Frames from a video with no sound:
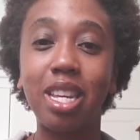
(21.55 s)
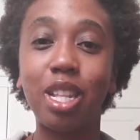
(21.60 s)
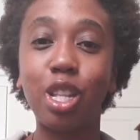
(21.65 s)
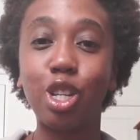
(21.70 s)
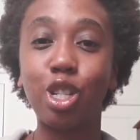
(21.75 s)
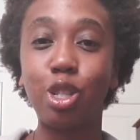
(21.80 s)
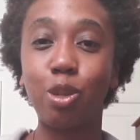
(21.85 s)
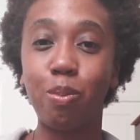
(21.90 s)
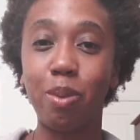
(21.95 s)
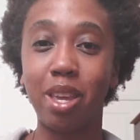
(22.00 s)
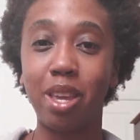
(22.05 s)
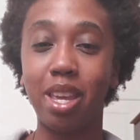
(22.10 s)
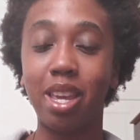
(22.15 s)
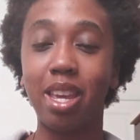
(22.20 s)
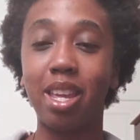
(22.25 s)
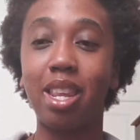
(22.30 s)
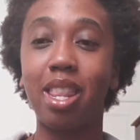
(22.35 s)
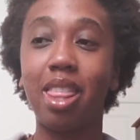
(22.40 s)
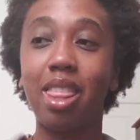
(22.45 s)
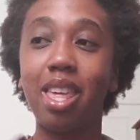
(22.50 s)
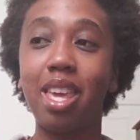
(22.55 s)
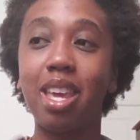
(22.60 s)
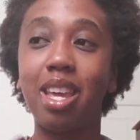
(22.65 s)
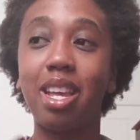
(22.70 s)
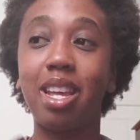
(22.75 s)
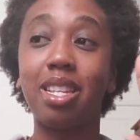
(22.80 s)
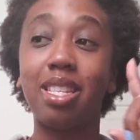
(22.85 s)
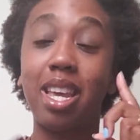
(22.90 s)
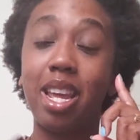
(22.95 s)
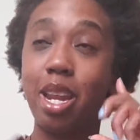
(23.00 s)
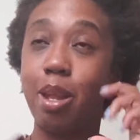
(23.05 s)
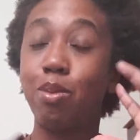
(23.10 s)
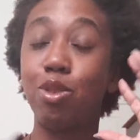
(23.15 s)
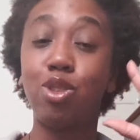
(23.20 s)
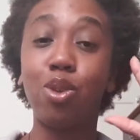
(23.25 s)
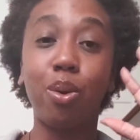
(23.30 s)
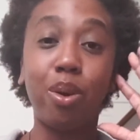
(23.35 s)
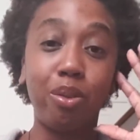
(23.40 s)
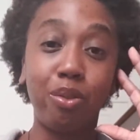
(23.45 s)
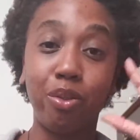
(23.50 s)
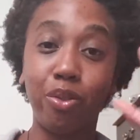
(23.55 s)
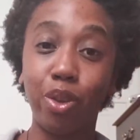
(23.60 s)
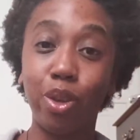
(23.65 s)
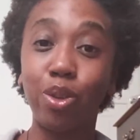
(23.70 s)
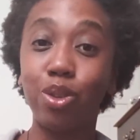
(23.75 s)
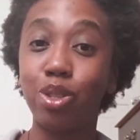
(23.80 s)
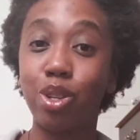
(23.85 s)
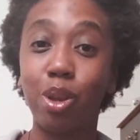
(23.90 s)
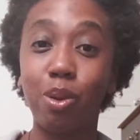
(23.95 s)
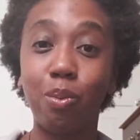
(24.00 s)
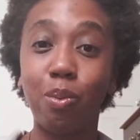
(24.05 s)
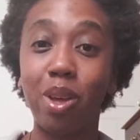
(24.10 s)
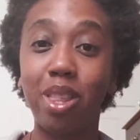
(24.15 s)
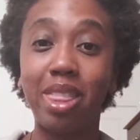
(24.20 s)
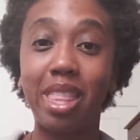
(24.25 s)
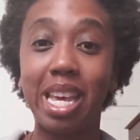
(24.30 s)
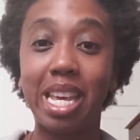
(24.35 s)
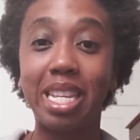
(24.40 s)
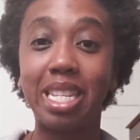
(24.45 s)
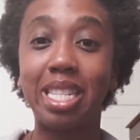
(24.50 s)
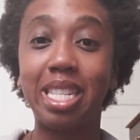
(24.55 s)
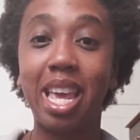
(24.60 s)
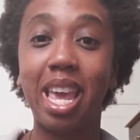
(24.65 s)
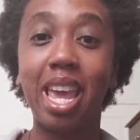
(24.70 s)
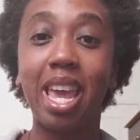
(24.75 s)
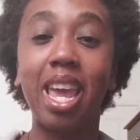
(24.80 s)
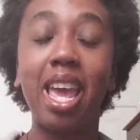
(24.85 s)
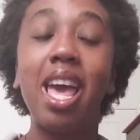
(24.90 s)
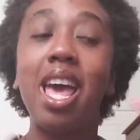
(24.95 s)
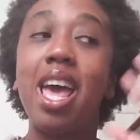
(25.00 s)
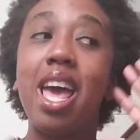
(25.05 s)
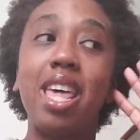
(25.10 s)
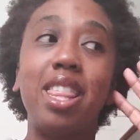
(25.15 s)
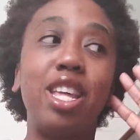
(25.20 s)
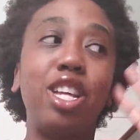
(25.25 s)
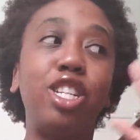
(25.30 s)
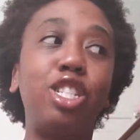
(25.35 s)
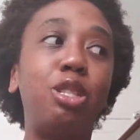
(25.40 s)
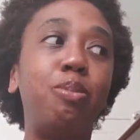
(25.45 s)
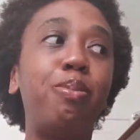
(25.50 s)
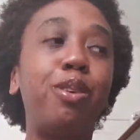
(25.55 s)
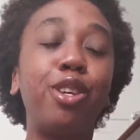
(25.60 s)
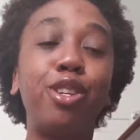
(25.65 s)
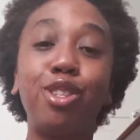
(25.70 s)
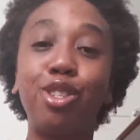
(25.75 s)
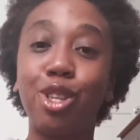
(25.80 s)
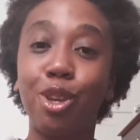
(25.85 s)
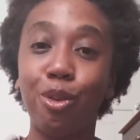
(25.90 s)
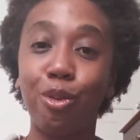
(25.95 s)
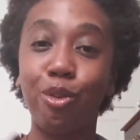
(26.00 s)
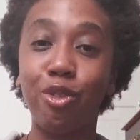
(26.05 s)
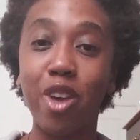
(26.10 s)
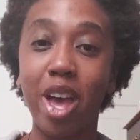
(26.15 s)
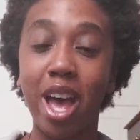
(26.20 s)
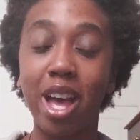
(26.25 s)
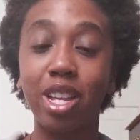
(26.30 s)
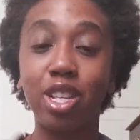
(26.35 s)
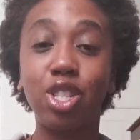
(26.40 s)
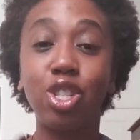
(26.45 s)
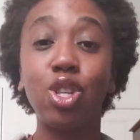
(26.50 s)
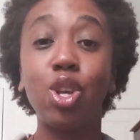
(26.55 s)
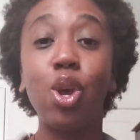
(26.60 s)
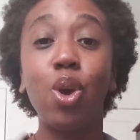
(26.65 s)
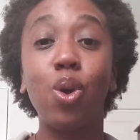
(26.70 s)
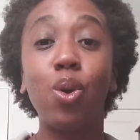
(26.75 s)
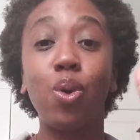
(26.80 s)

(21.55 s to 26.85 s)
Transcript: English speaking things and I'm so confused on what they say and they speak so fast.